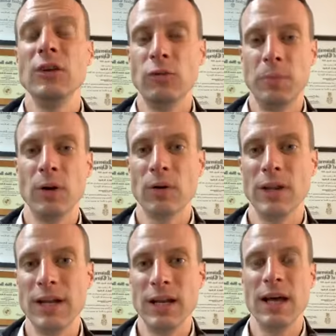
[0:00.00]

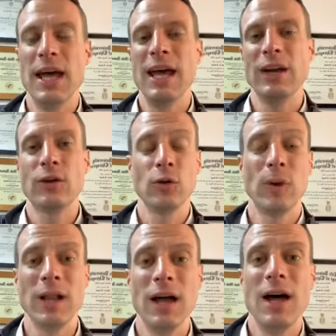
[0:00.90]
spirulina and
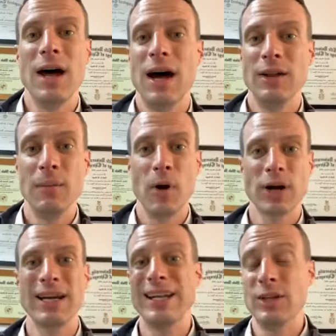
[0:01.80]
chlorella on the
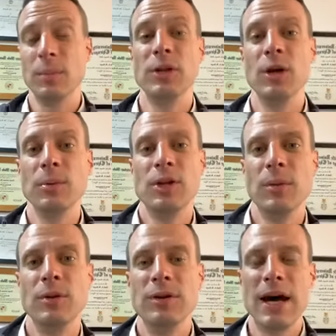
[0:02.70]
market at
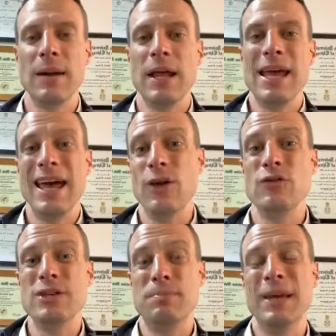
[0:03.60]

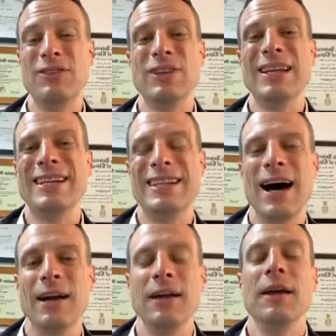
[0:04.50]

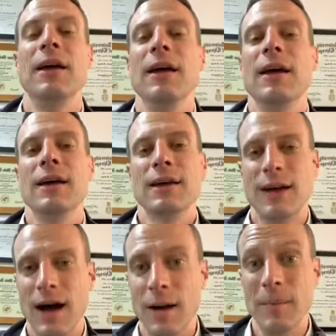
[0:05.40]

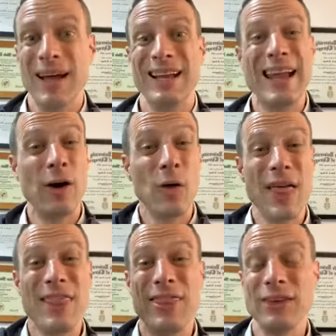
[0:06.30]
www.energybits.com. Now,
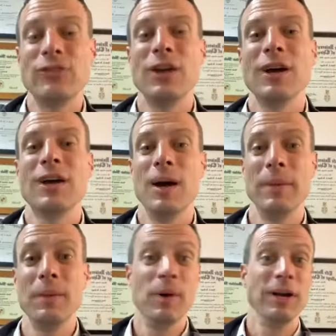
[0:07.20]
this
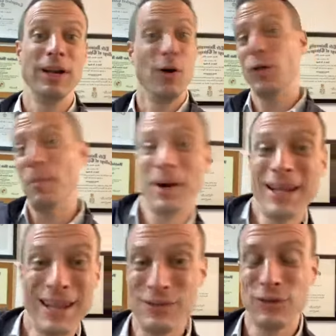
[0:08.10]
coming Monday, or the Monday
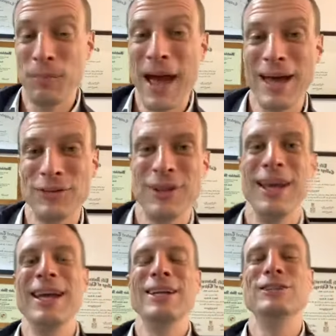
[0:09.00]
that just passed,
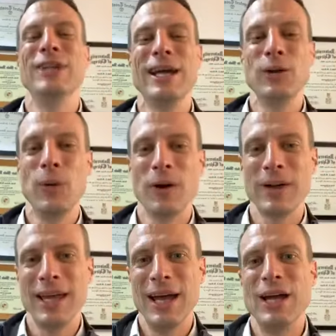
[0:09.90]

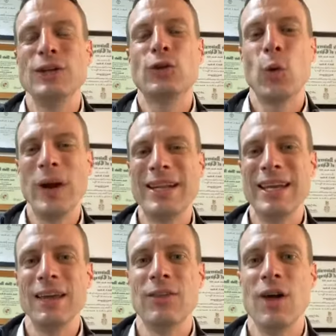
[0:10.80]
January
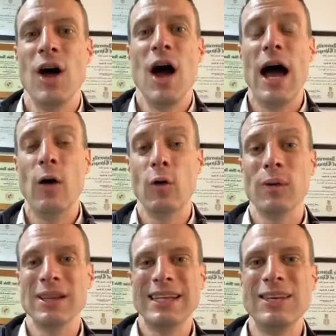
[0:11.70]
20th, our
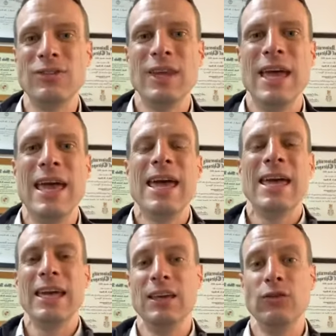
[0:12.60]
release
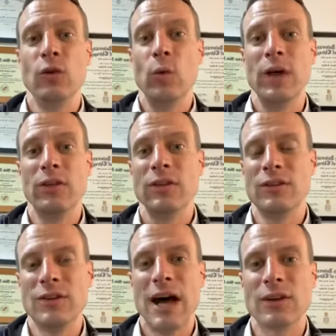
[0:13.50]
is with
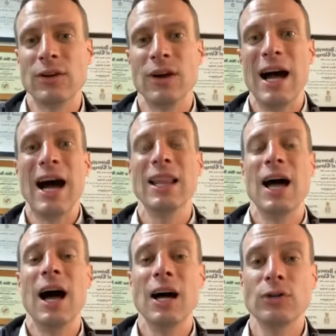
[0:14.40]
Dr.
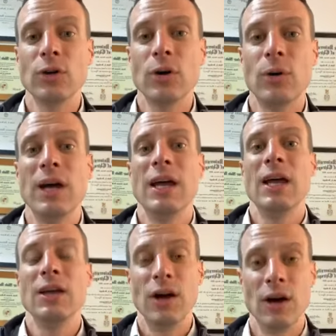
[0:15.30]
Alejandro
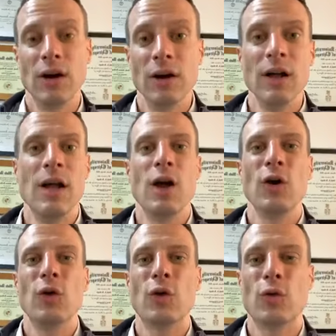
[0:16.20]
Junger.
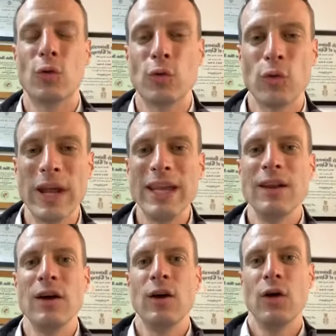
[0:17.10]
Great
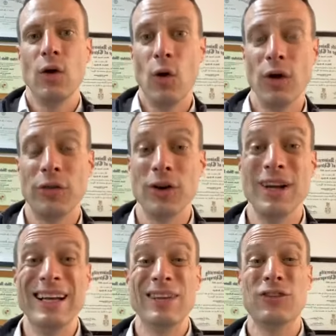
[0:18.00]
author,
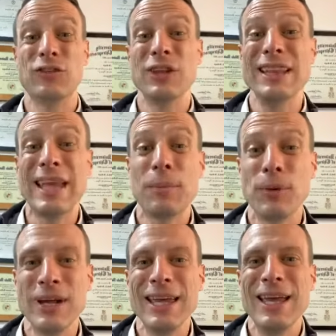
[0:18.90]

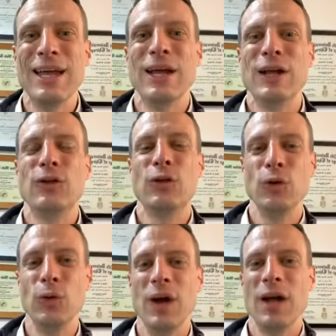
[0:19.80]
celebrity
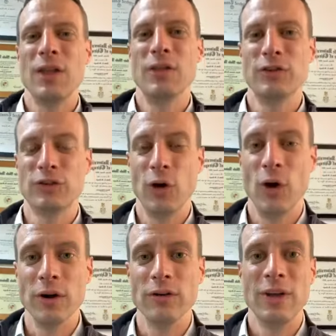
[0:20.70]
to the
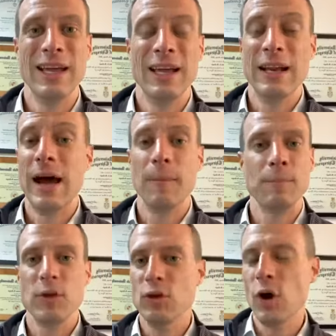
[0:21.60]
stars. Now,
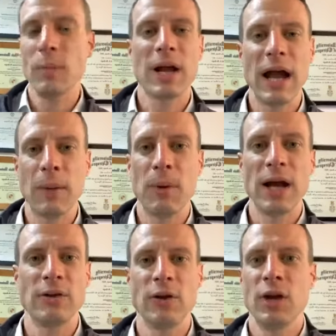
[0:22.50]
you know I'm a
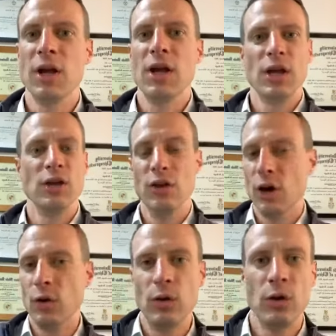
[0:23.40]
chiropractor. You
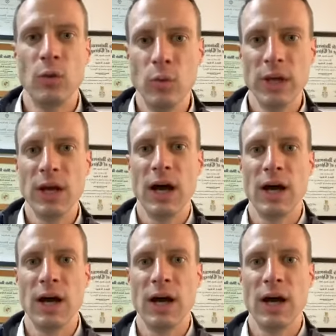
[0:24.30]
know we